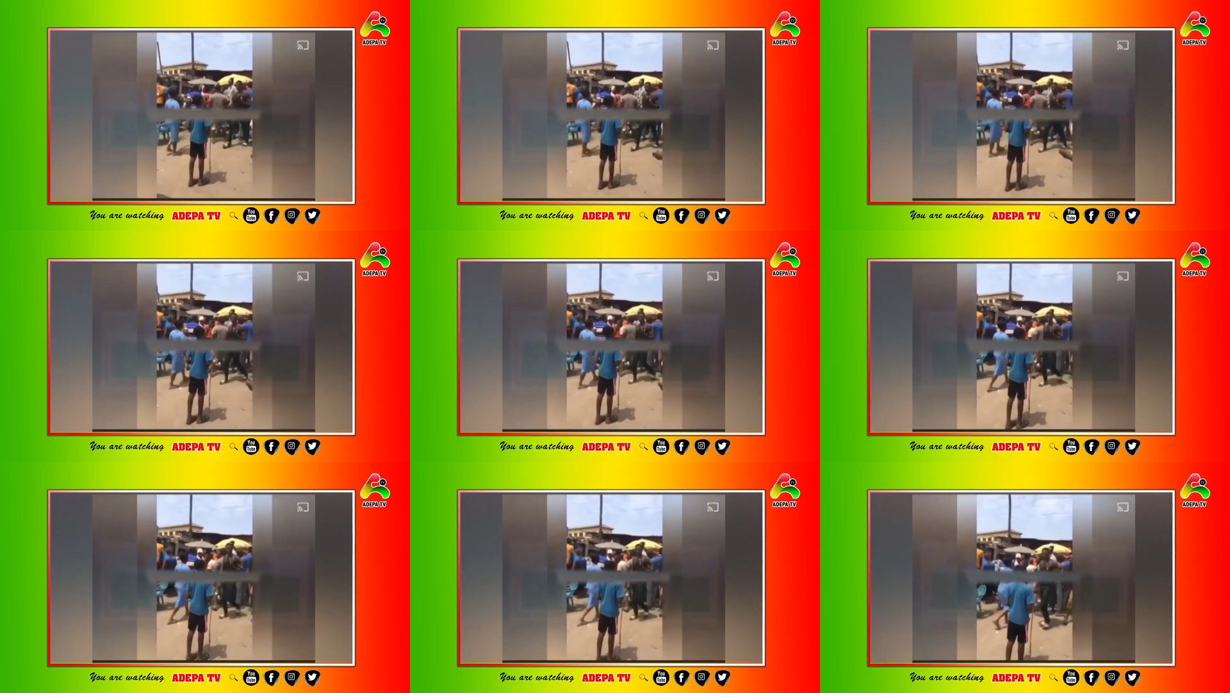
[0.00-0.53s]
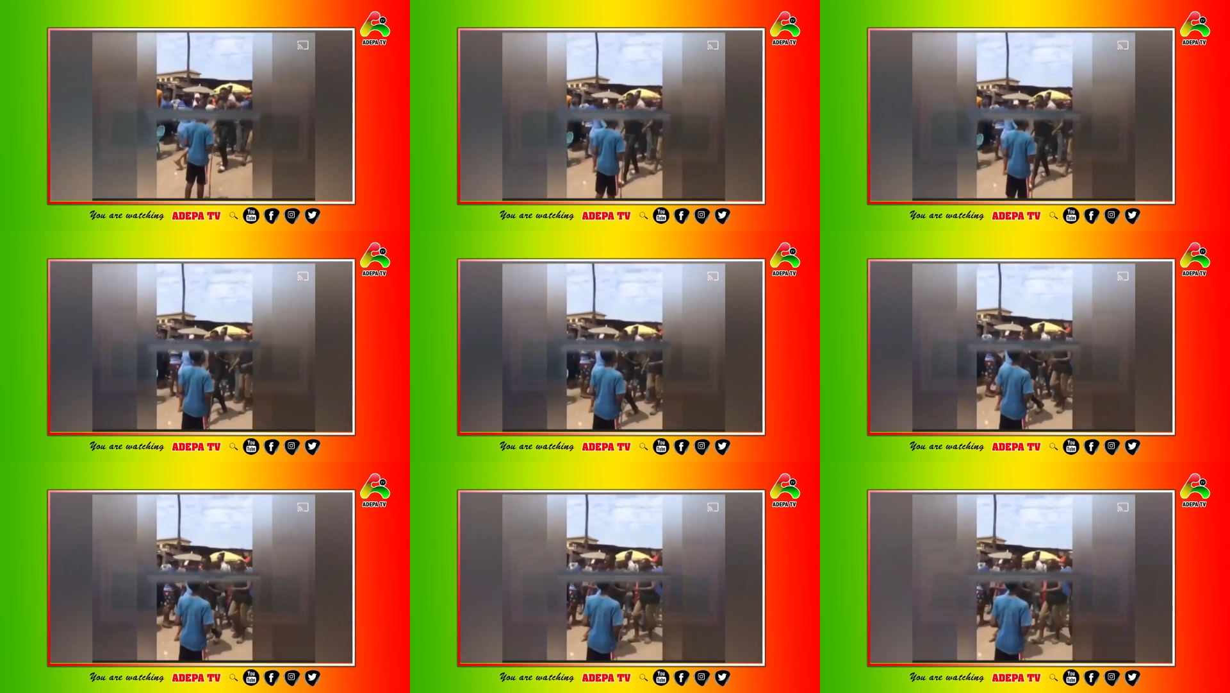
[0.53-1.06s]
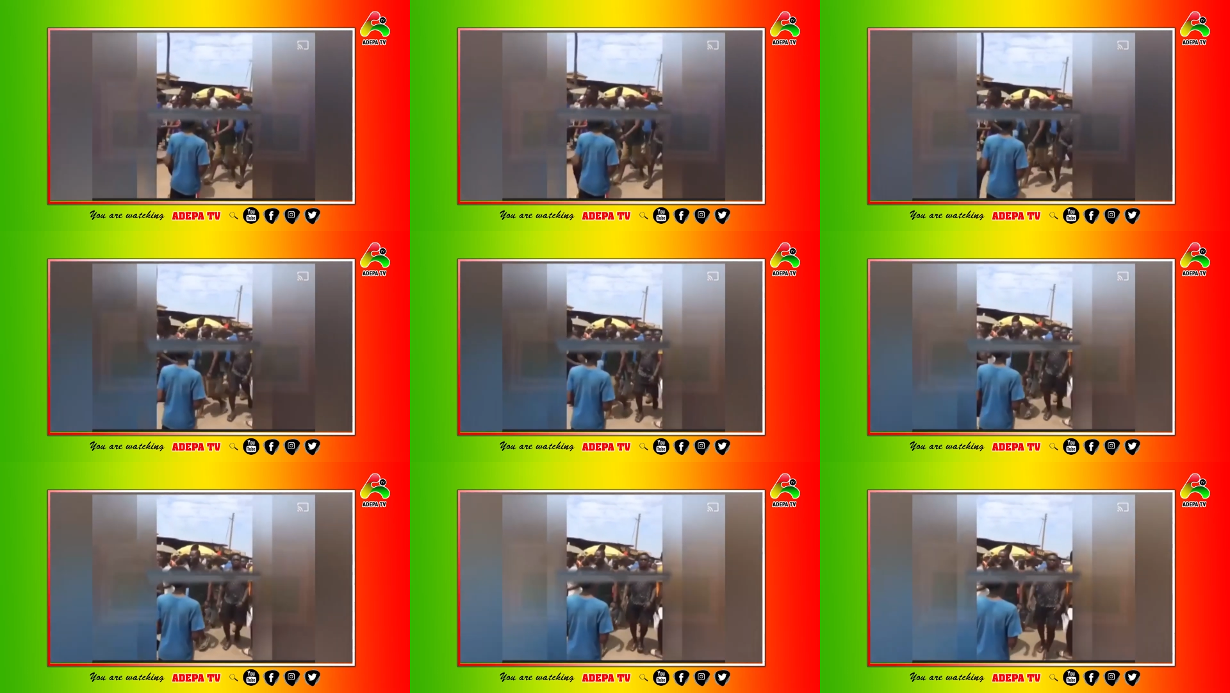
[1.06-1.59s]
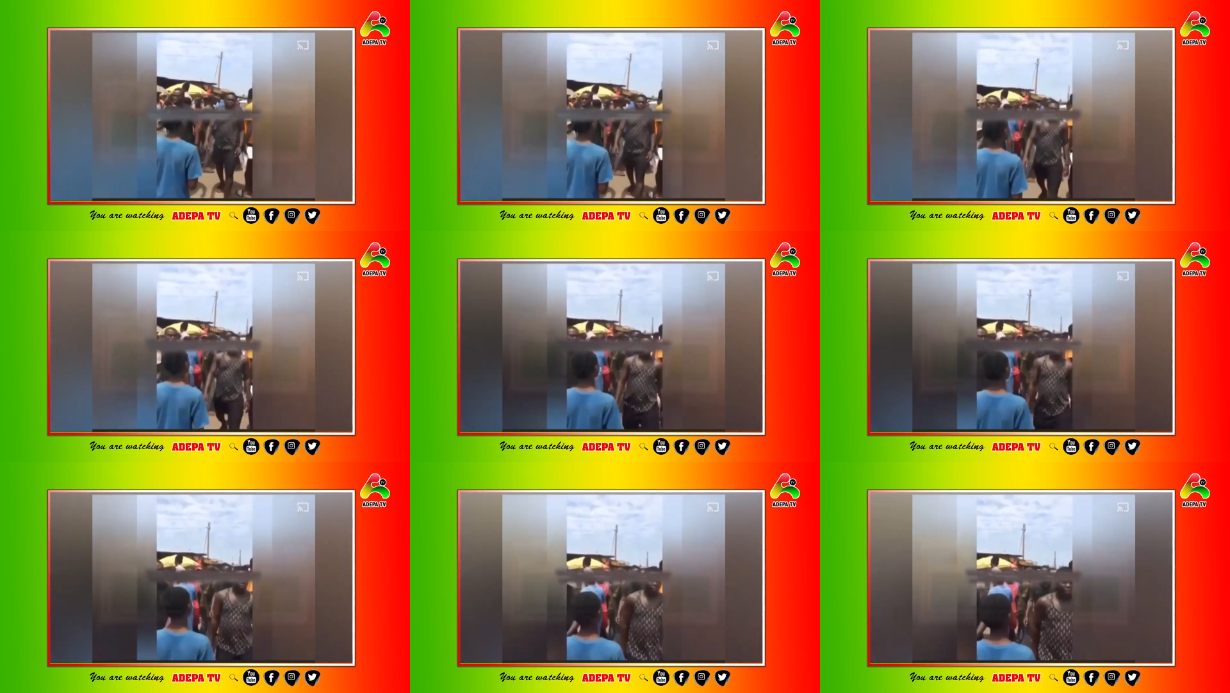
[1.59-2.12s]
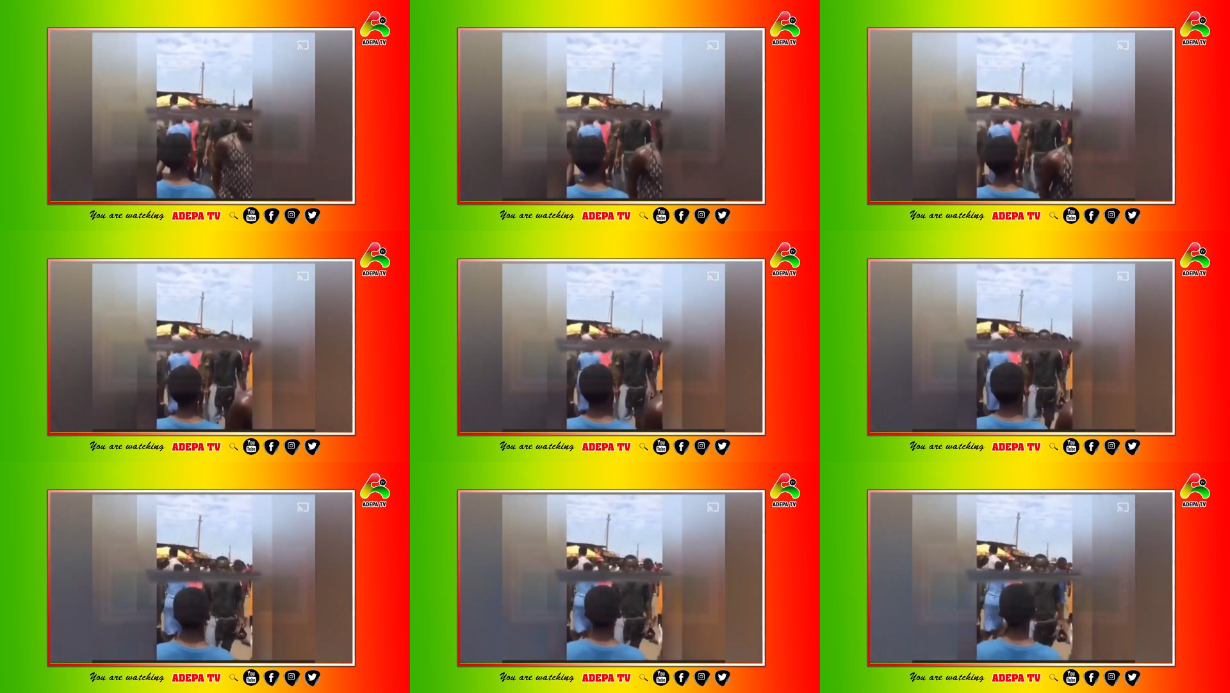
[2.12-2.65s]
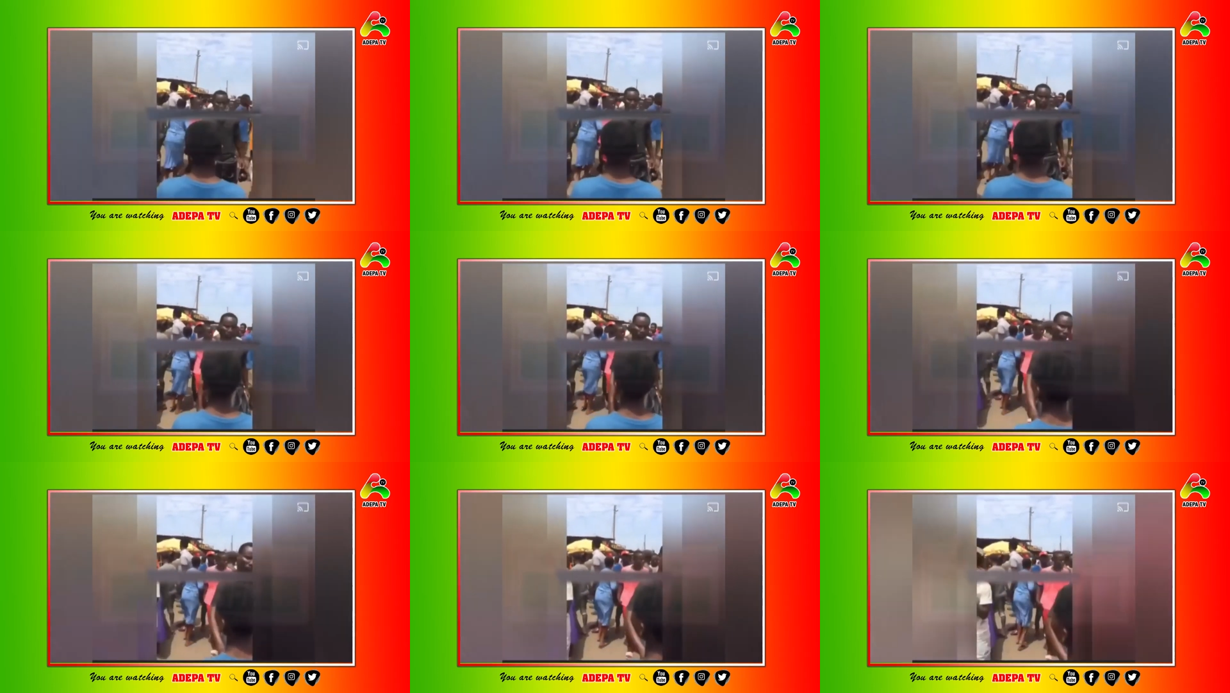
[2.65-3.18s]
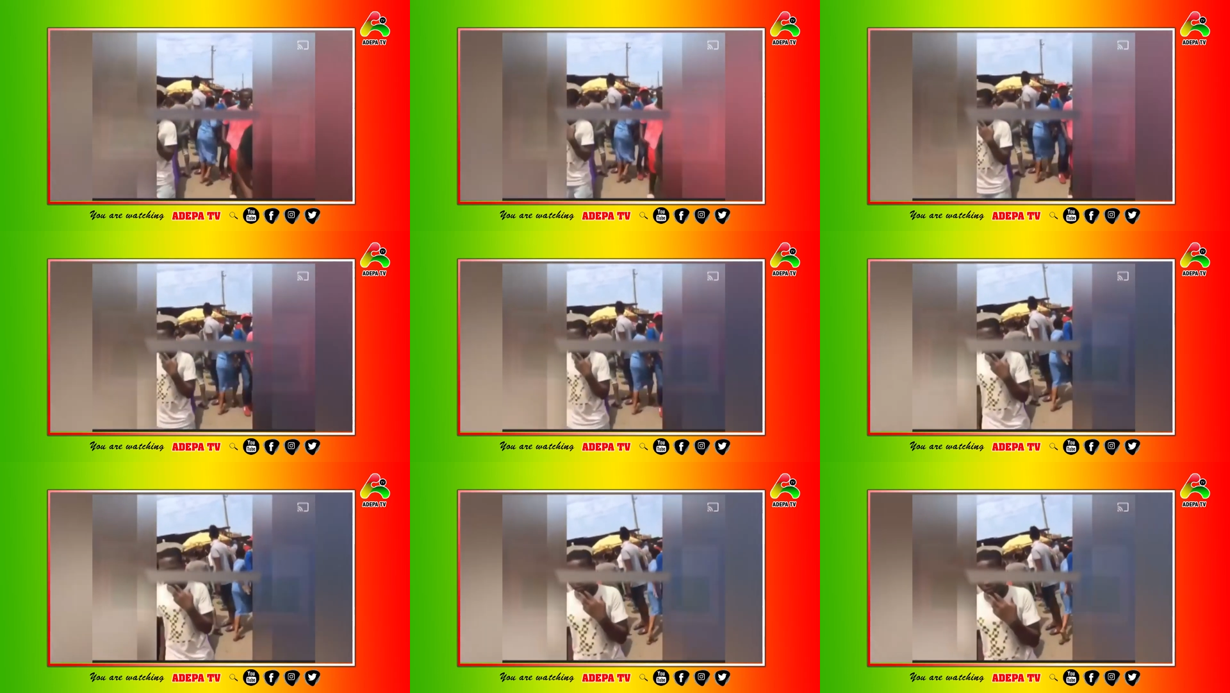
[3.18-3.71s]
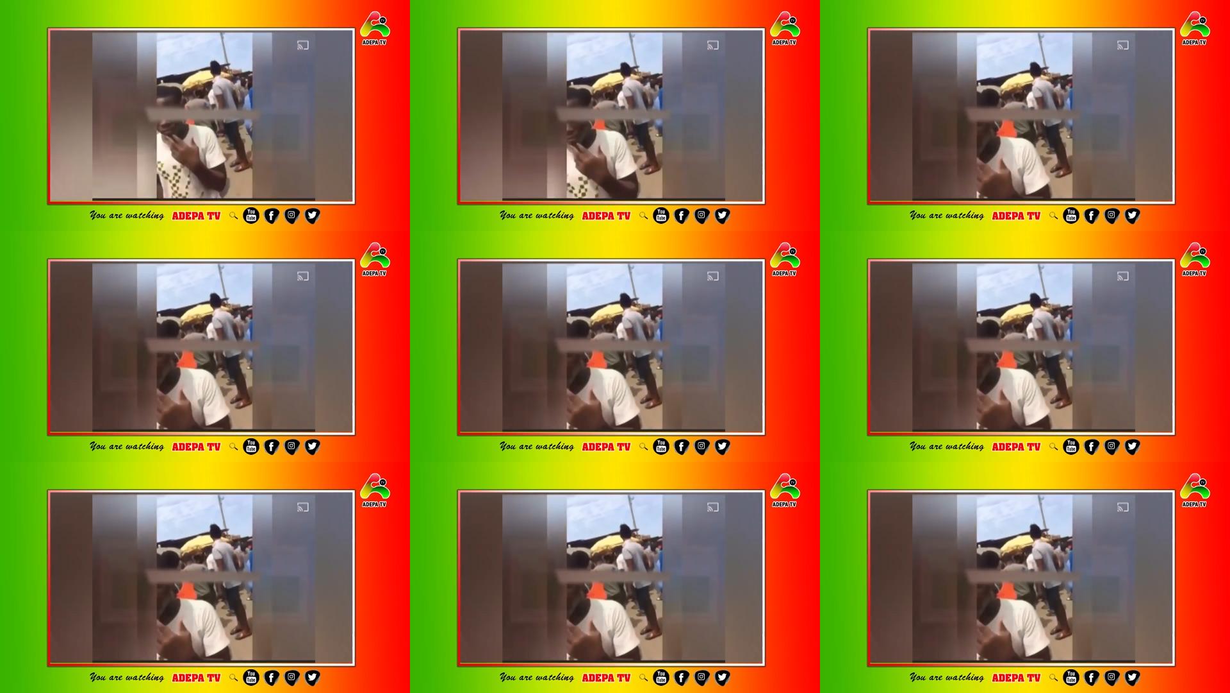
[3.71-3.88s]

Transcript: [unreadable: no face in view]